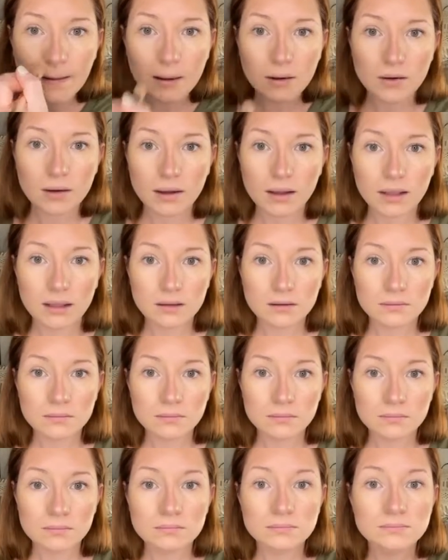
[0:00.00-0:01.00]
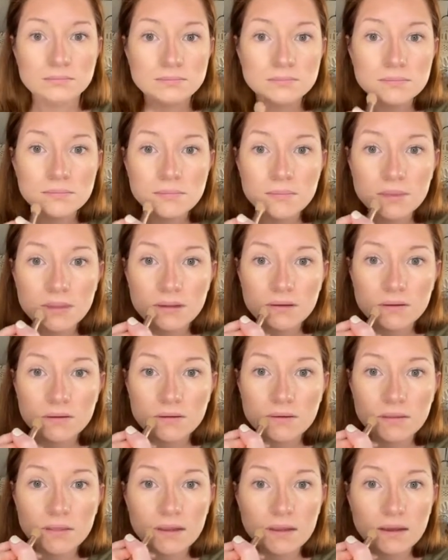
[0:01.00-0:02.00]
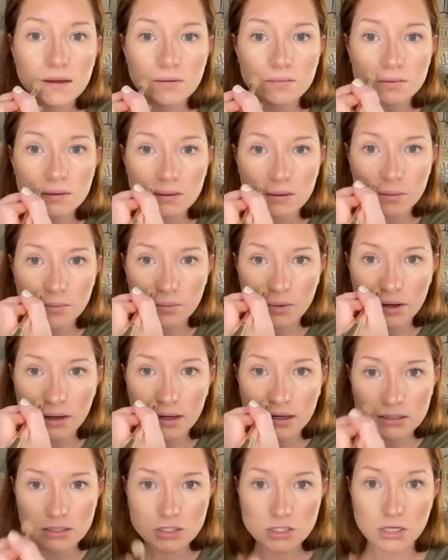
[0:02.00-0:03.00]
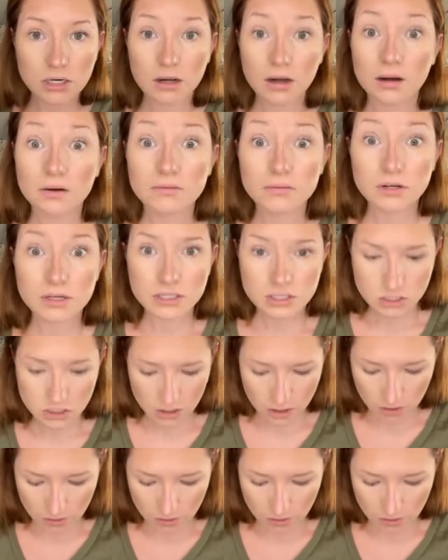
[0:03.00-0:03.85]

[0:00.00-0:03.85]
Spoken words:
Okay. So they have a little more extra coverage.